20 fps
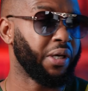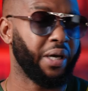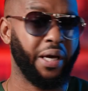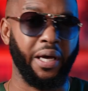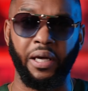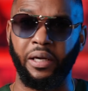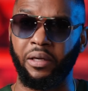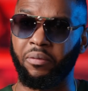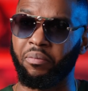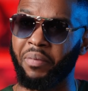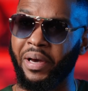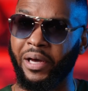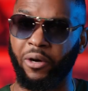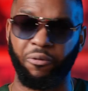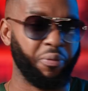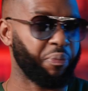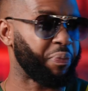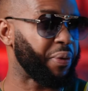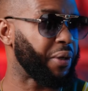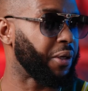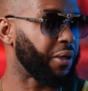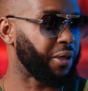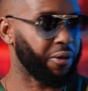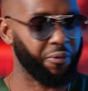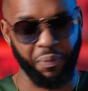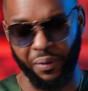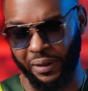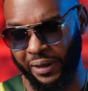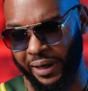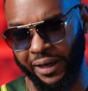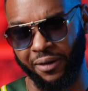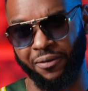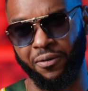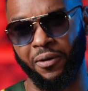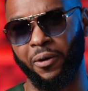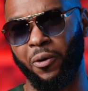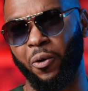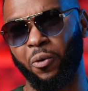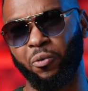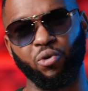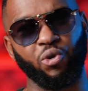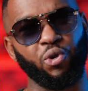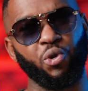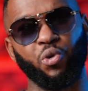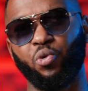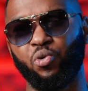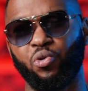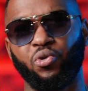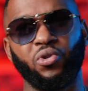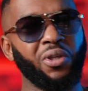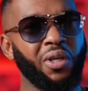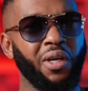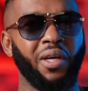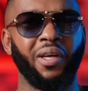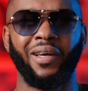Hey, matter of opinion. Everybody likes their own tools.